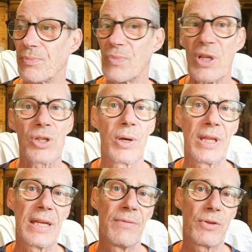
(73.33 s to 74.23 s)
So I
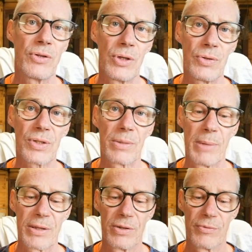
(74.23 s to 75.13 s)
think if you use the
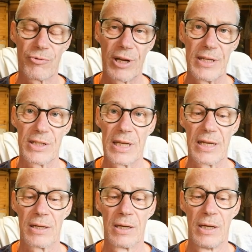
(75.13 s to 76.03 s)
method of
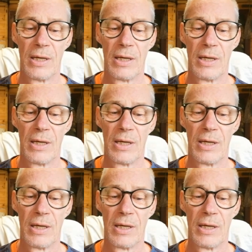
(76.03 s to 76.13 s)
tracing